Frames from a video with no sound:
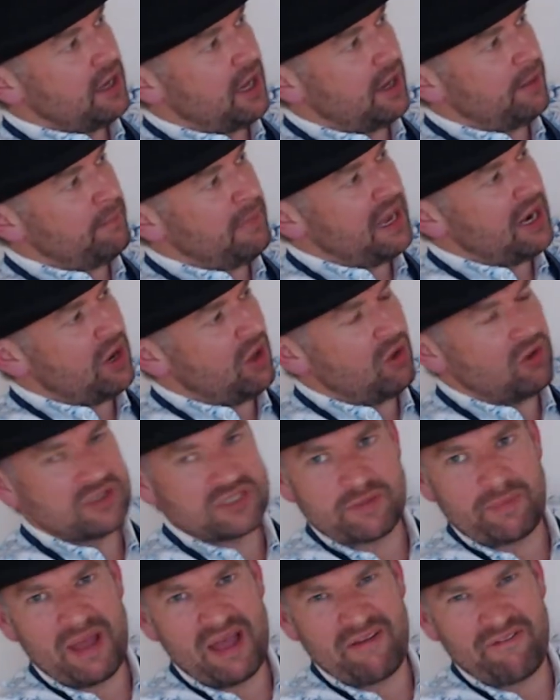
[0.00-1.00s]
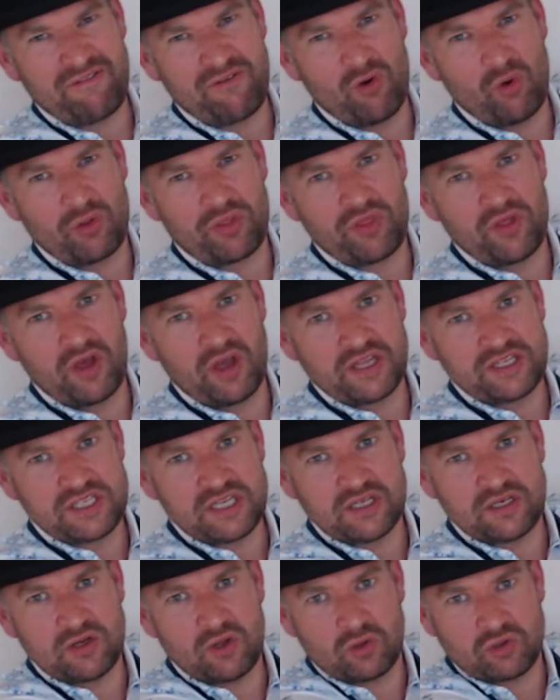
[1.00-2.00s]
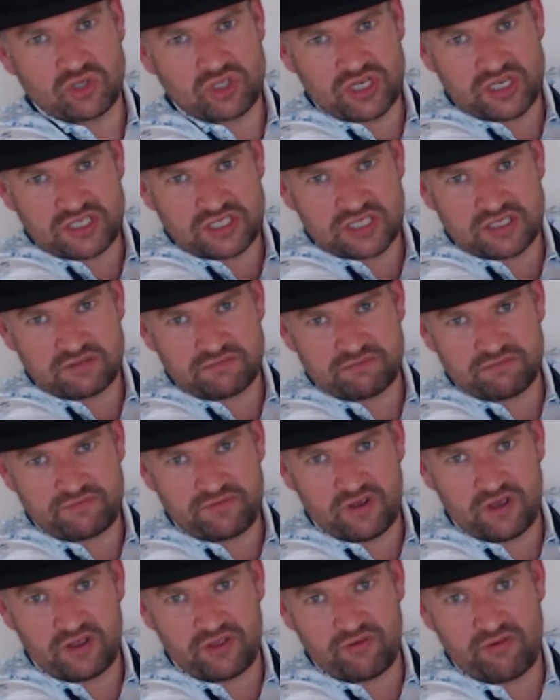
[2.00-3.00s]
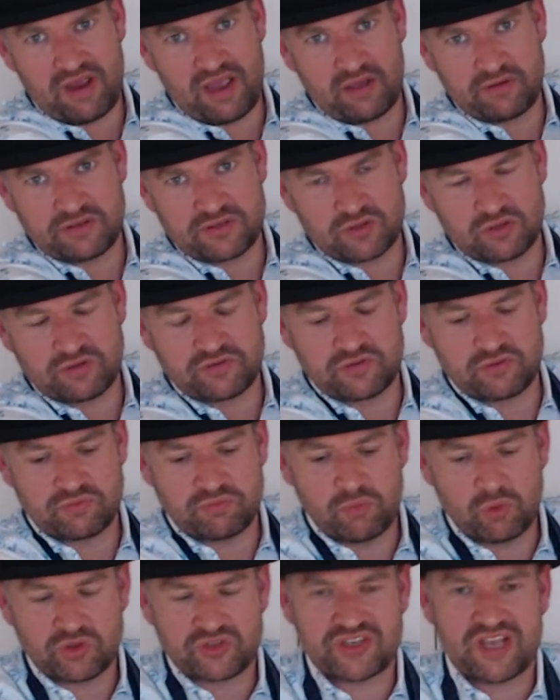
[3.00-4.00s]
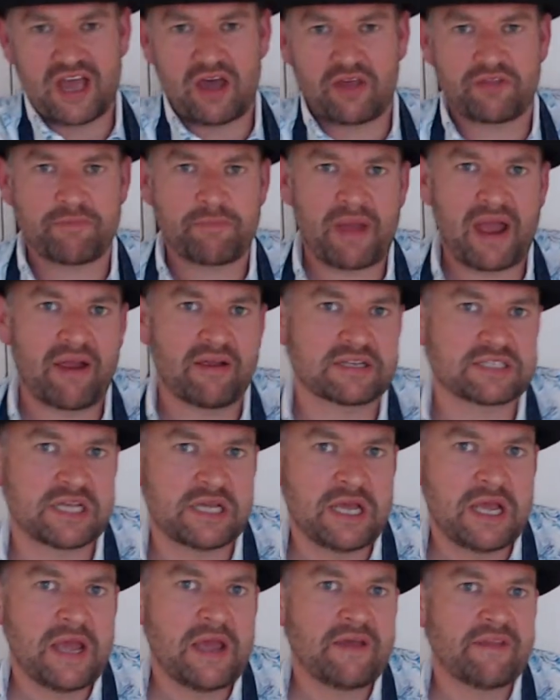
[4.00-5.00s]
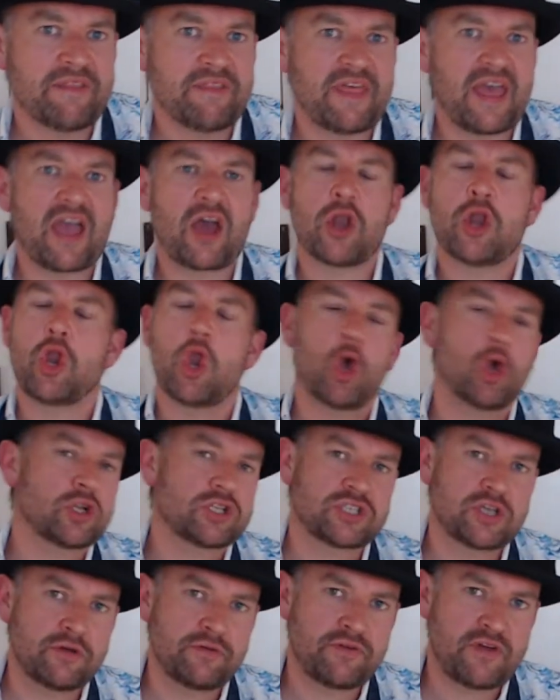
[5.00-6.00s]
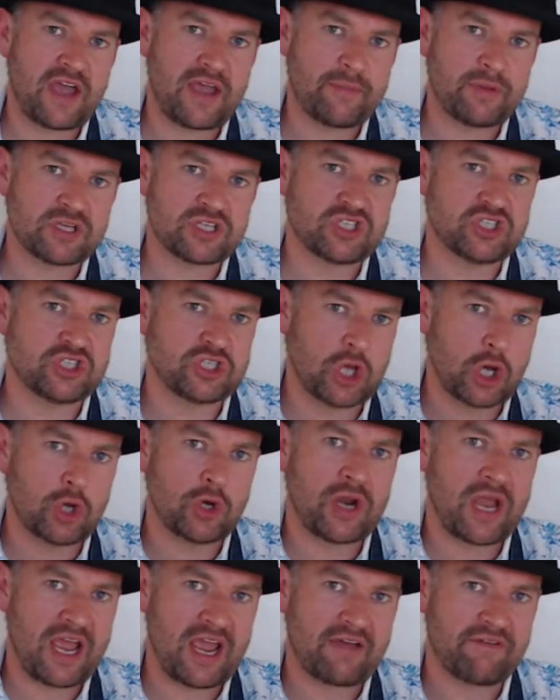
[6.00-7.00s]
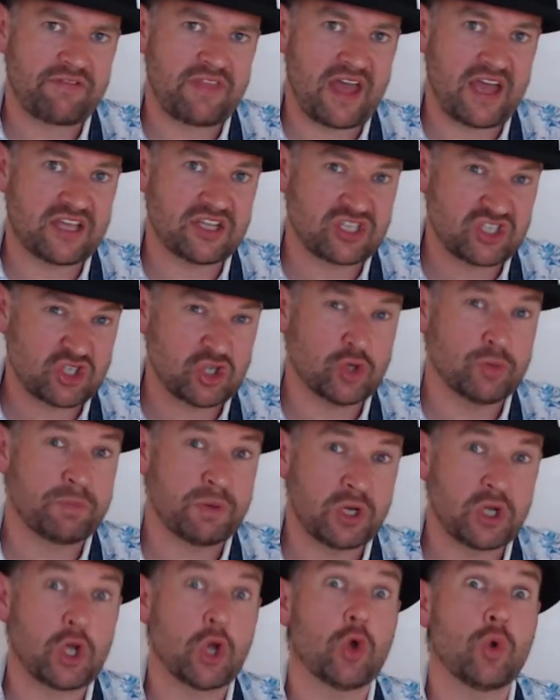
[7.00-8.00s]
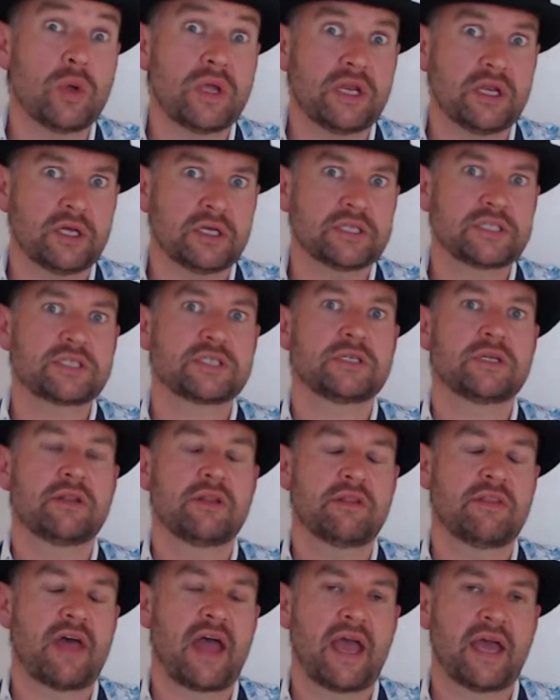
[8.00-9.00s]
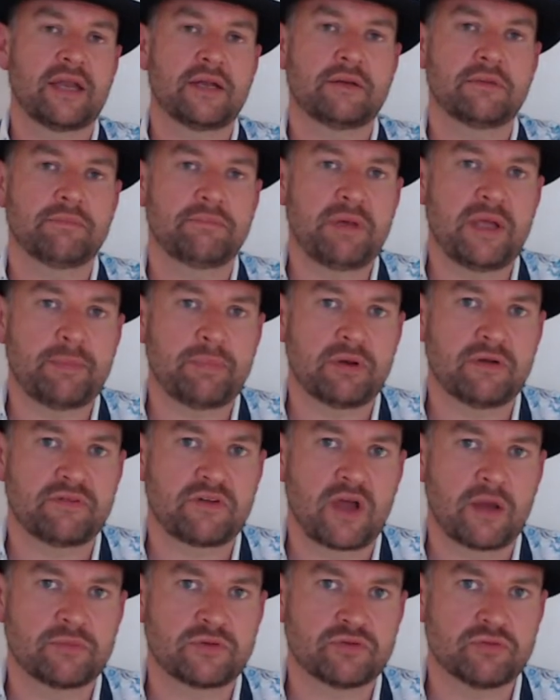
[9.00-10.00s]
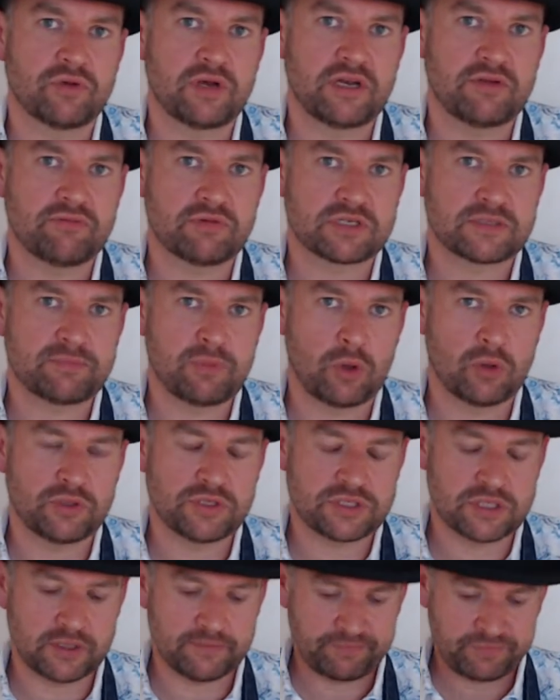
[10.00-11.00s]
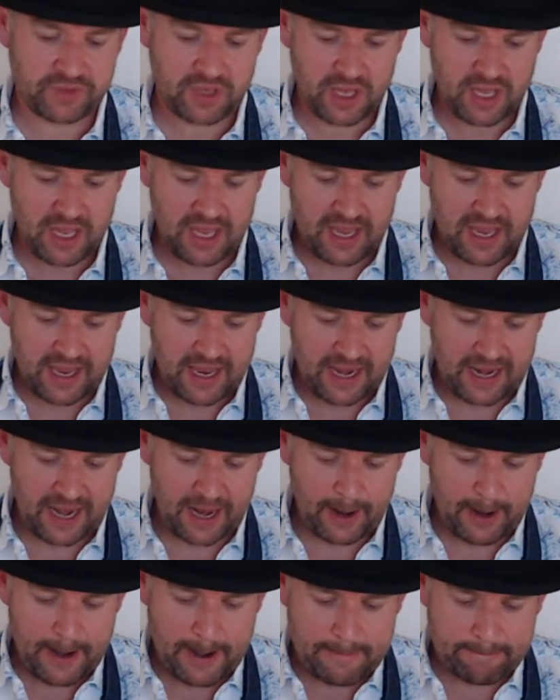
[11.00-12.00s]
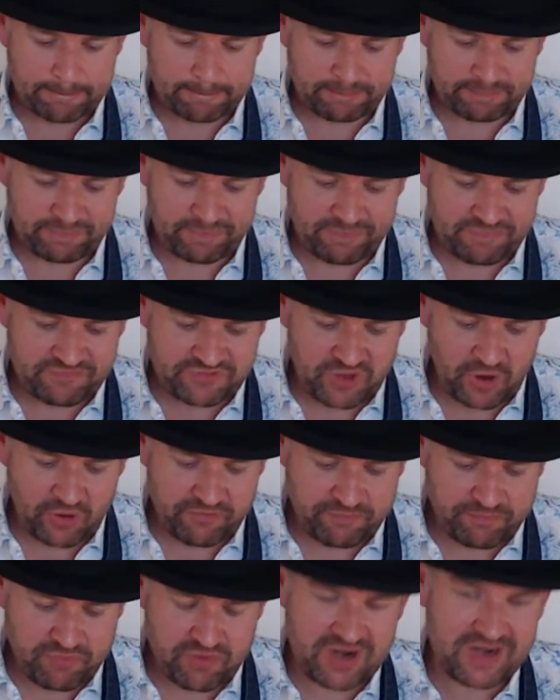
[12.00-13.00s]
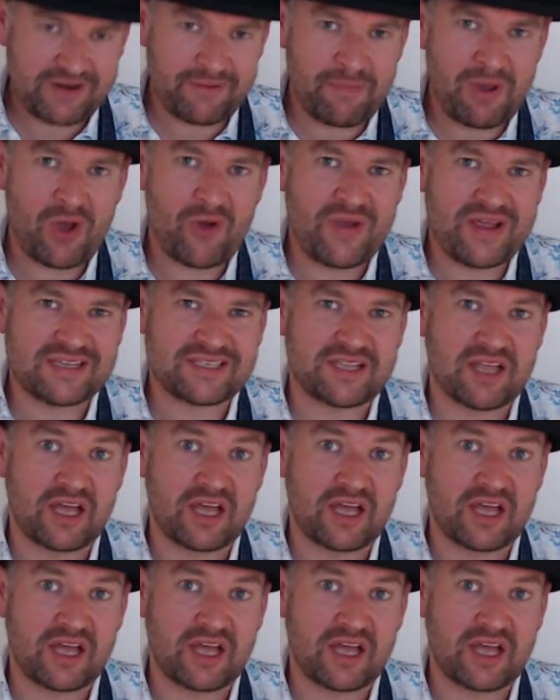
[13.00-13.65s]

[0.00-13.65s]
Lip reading: Meaux is about 4:30 and Nangis is further around, sort of more south of Paris. They are not so famous, don't have that super gooiness that people have come to really respond to. Now, so Brie De Meaux is